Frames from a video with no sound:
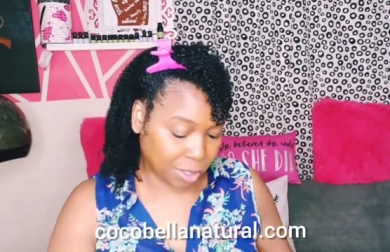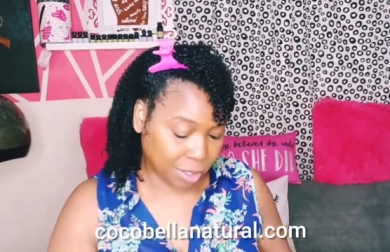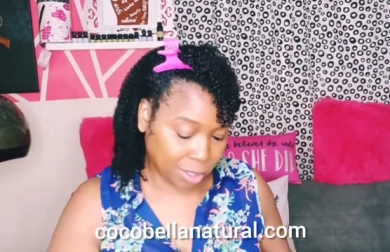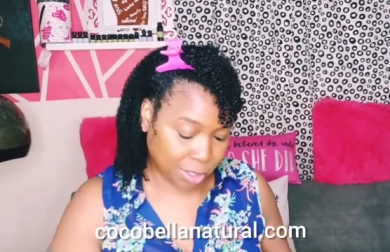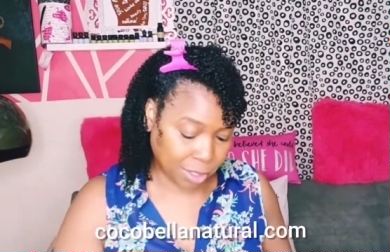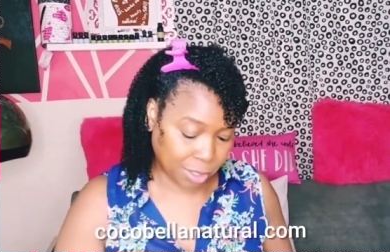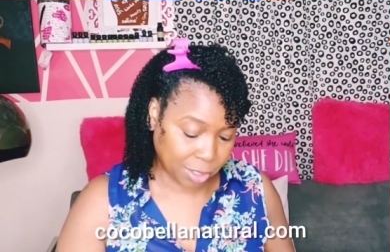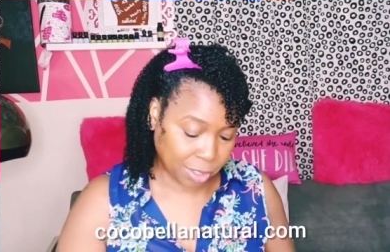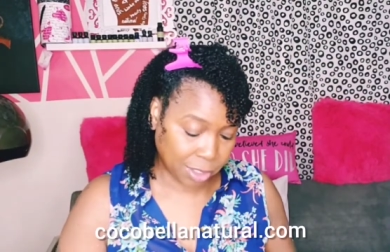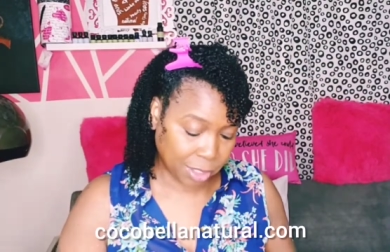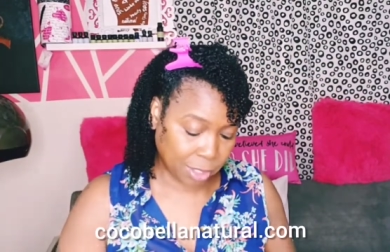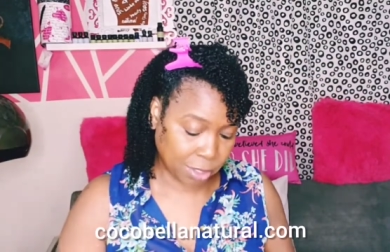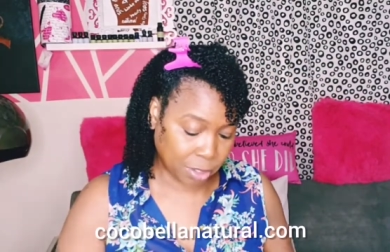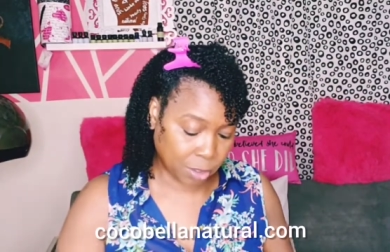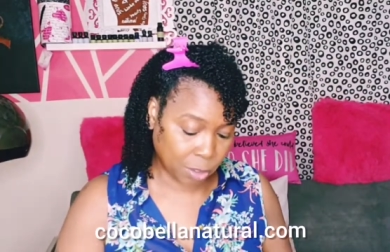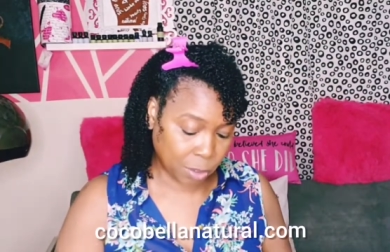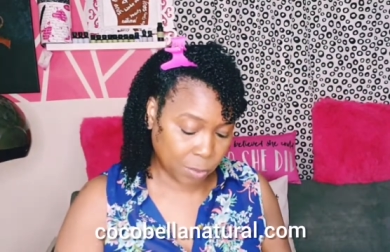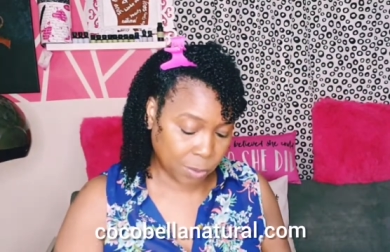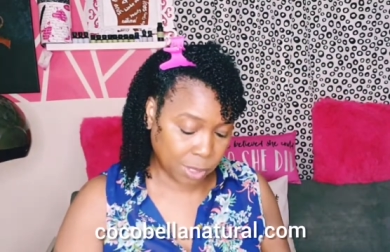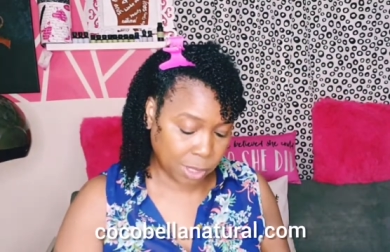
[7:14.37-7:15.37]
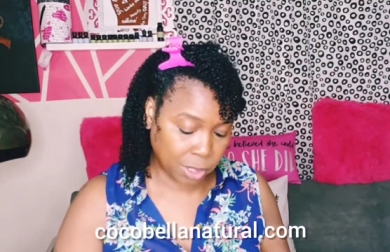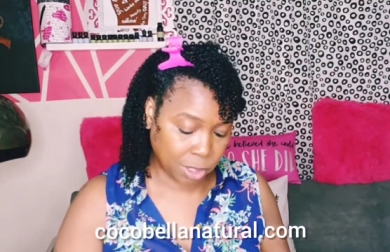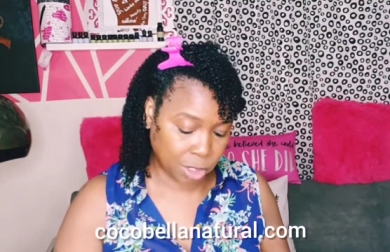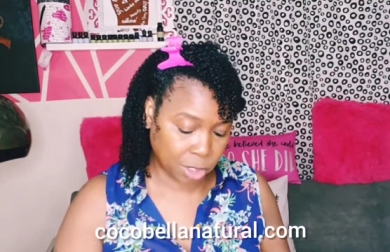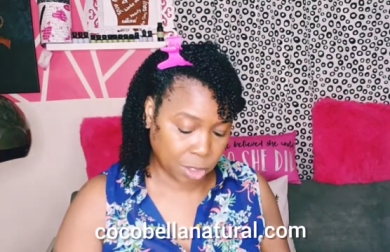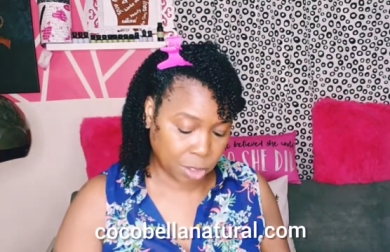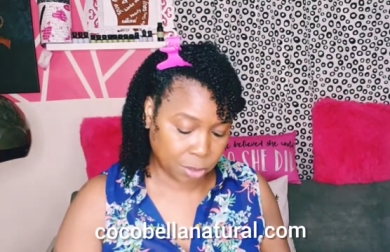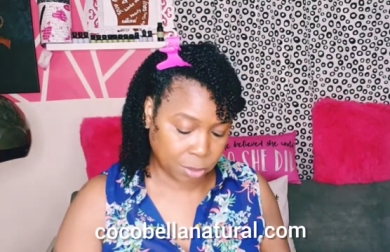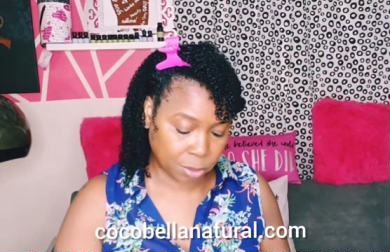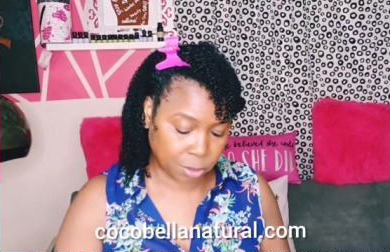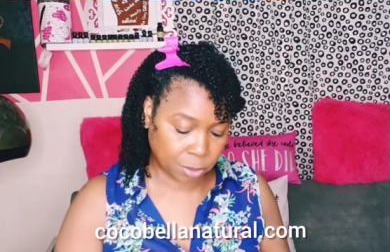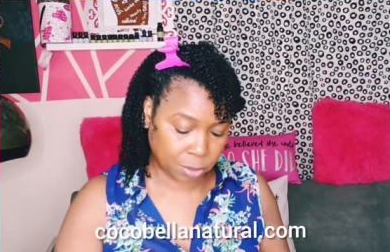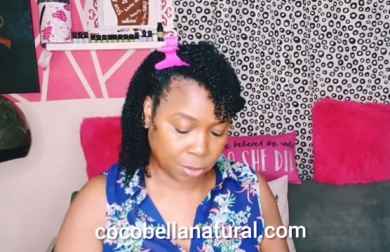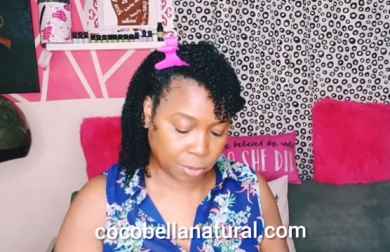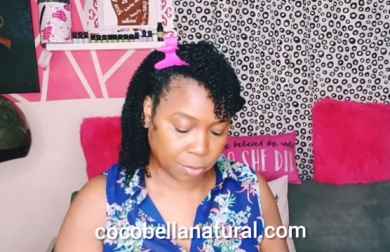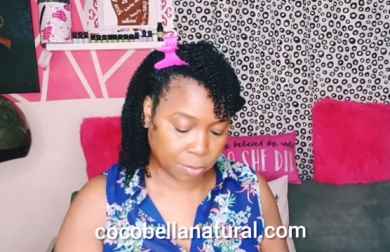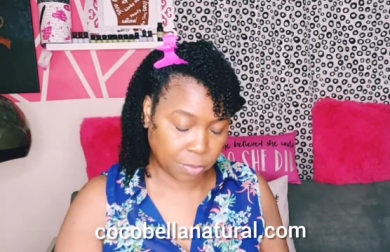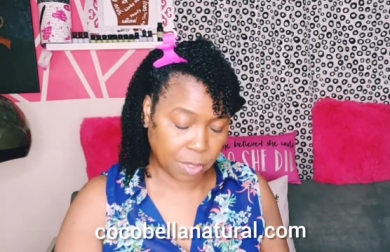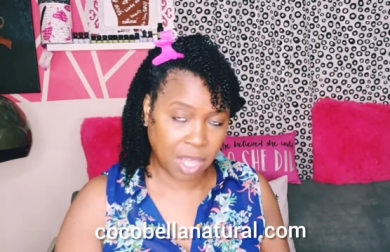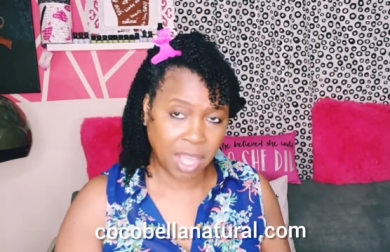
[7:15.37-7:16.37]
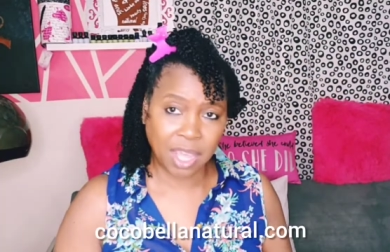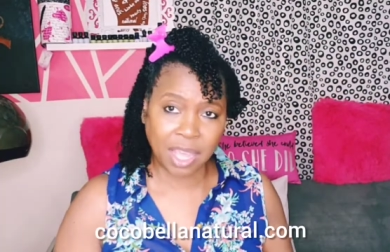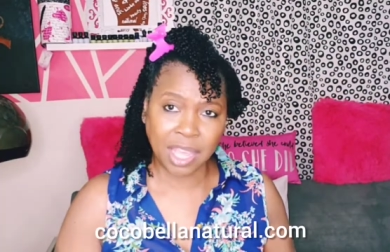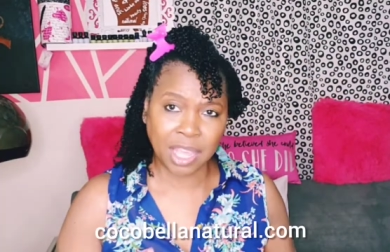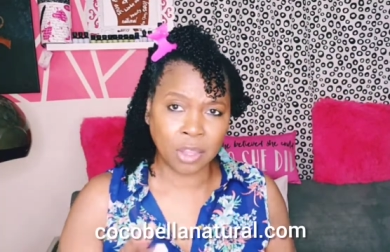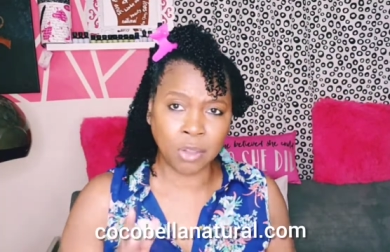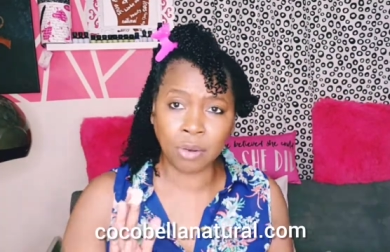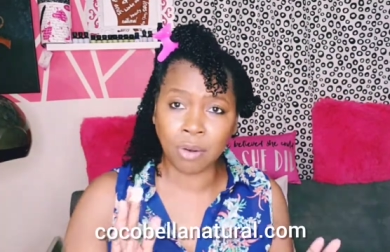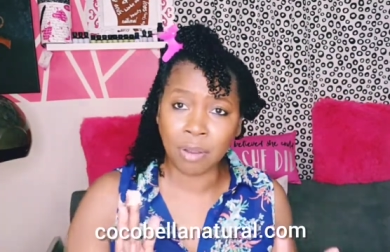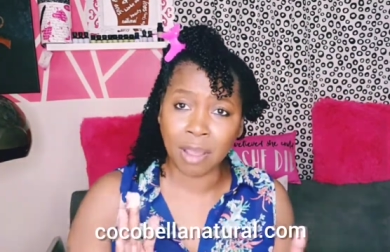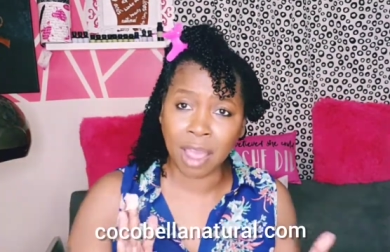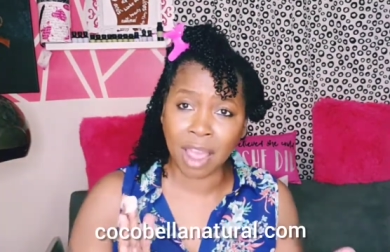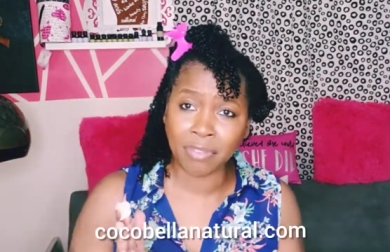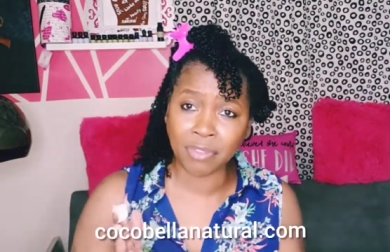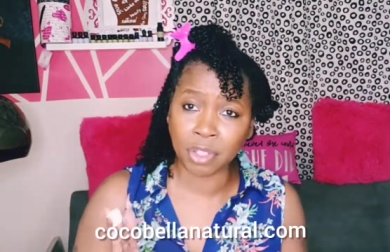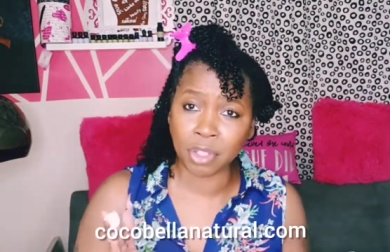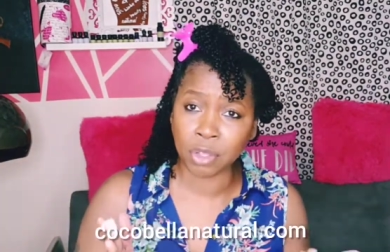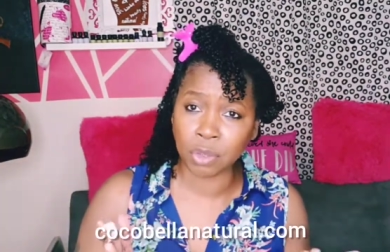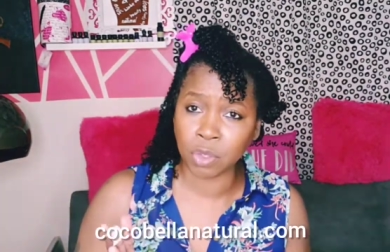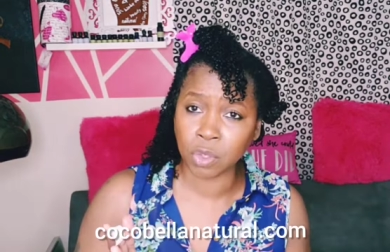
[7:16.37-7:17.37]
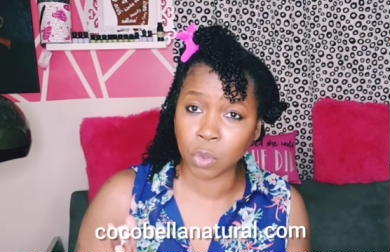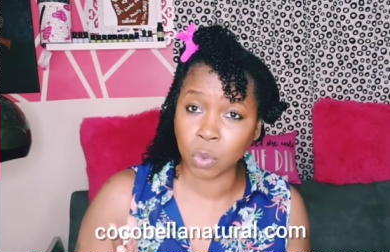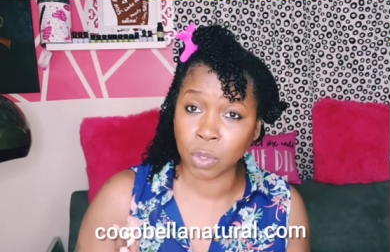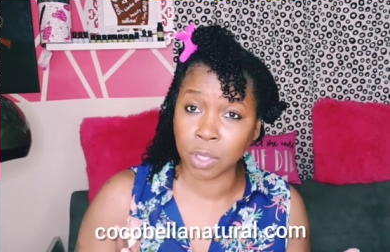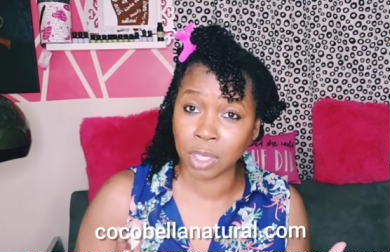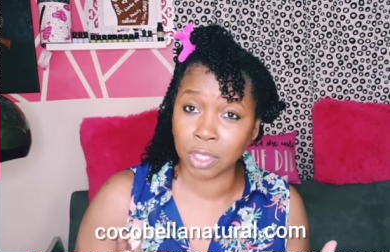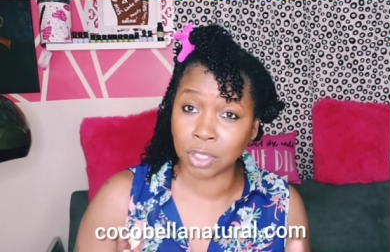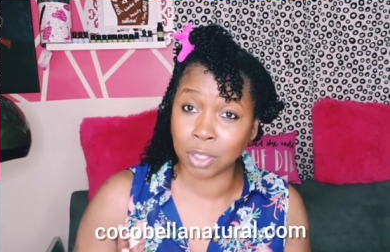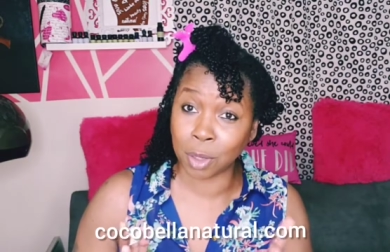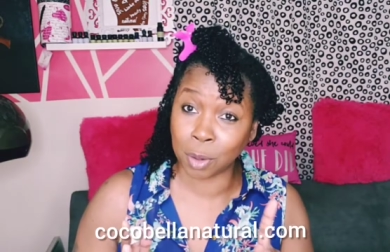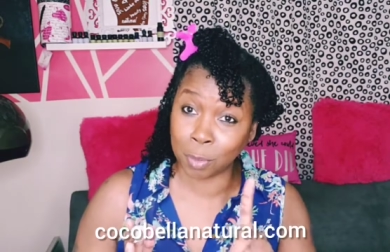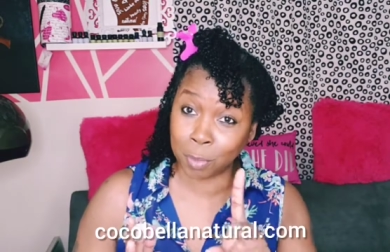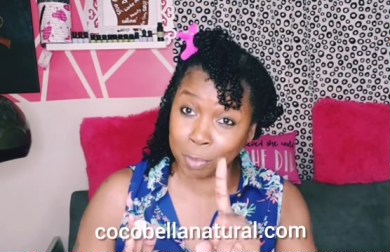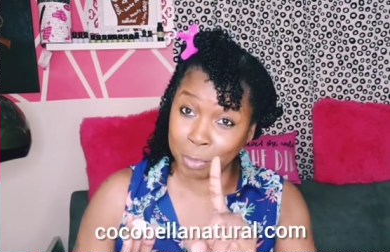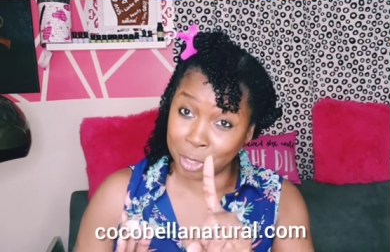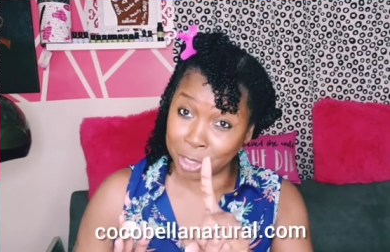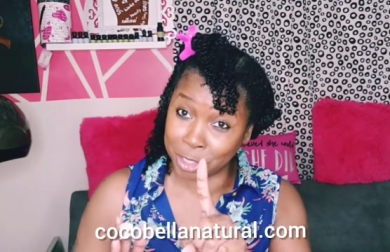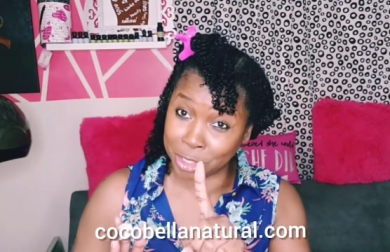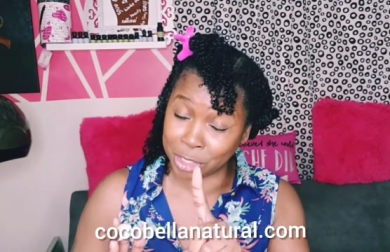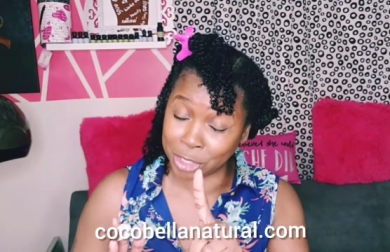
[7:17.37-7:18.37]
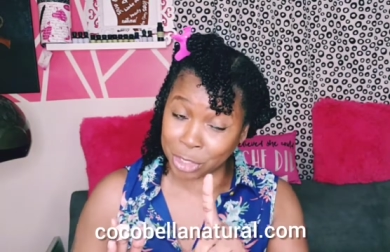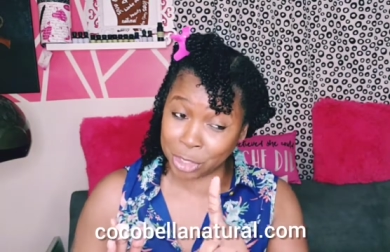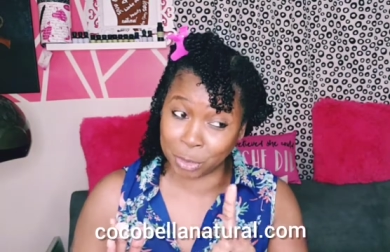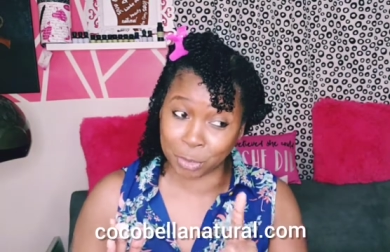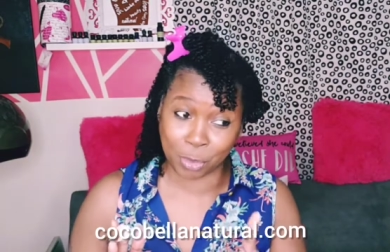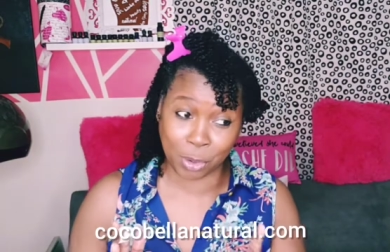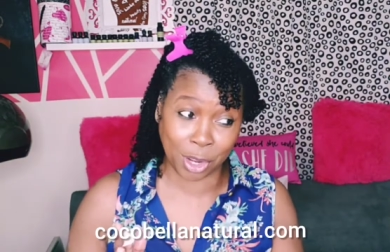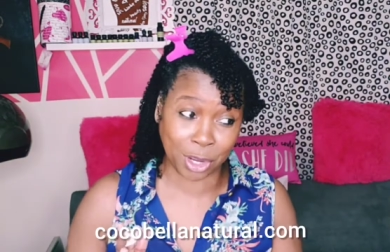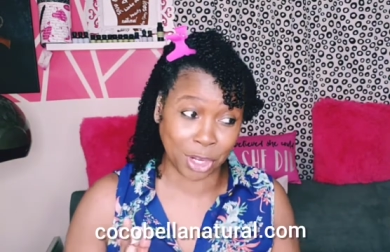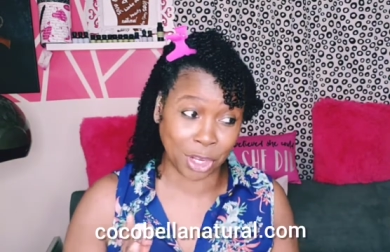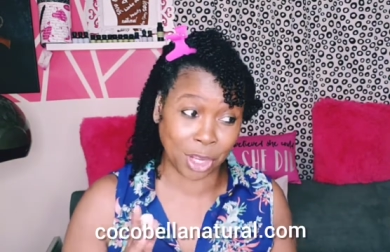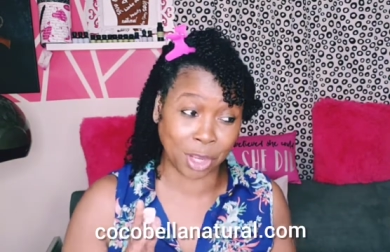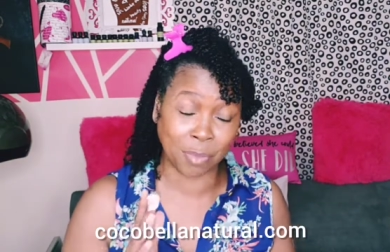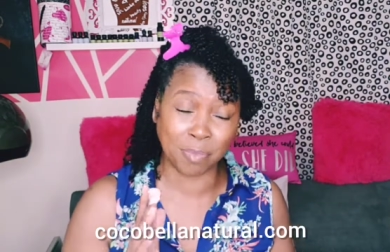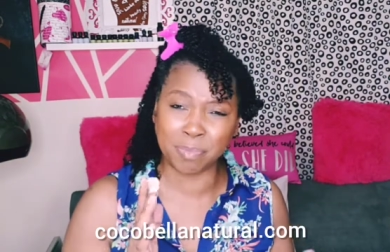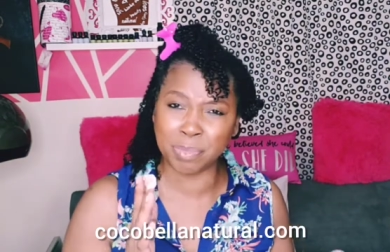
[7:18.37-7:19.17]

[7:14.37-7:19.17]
Going to take the Quench. And you don't have to use Quench, but it's a good product.